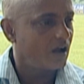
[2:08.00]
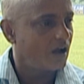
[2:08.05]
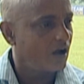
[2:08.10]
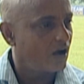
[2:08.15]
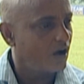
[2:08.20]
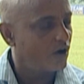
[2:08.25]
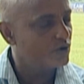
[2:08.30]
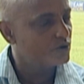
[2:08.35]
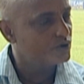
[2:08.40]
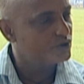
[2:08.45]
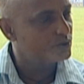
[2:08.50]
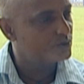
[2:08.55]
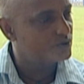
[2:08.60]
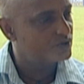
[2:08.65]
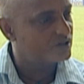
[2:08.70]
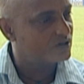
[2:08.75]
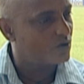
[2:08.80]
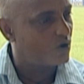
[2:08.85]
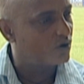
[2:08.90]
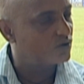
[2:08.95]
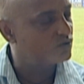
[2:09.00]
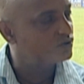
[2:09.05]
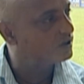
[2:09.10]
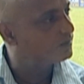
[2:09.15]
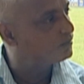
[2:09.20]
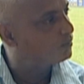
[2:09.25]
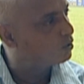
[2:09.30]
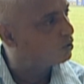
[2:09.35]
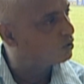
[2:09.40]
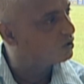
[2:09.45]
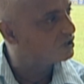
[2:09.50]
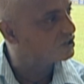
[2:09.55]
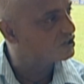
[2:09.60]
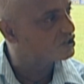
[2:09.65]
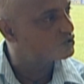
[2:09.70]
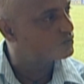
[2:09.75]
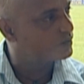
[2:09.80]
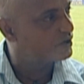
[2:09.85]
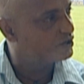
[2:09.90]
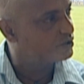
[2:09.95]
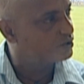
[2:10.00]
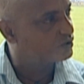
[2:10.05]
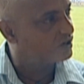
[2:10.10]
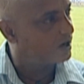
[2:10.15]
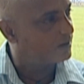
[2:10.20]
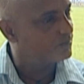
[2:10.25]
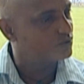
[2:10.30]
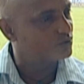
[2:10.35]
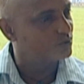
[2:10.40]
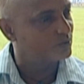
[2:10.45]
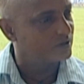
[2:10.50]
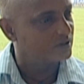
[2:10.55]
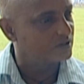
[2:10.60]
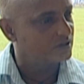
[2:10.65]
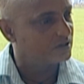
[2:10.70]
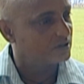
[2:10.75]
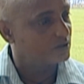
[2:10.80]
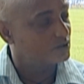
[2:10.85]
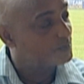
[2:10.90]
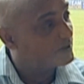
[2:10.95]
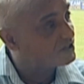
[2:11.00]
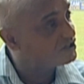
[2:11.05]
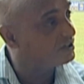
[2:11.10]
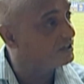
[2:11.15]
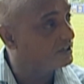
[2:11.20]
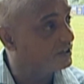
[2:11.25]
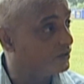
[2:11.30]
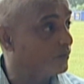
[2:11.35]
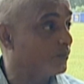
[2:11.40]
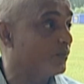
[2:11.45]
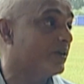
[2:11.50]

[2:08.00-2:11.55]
how do you talk to the bowlers when you come to, especially,